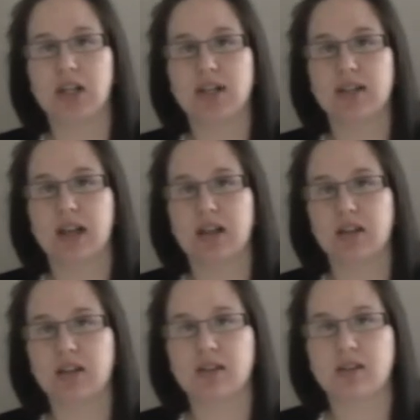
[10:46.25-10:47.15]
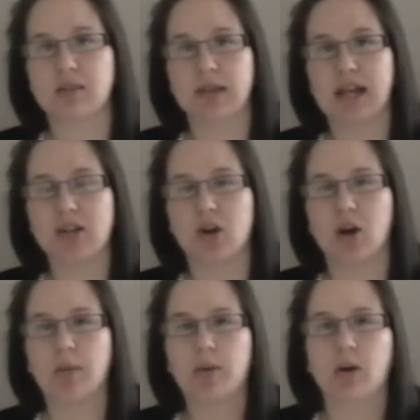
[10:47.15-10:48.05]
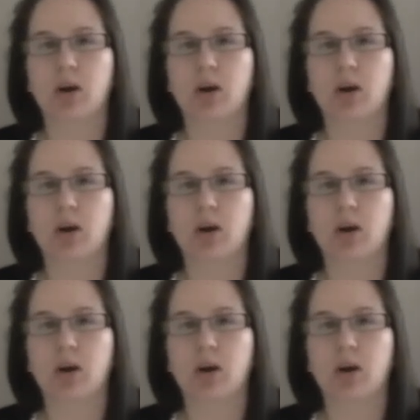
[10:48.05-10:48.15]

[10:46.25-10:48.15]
Can say that this is a black top,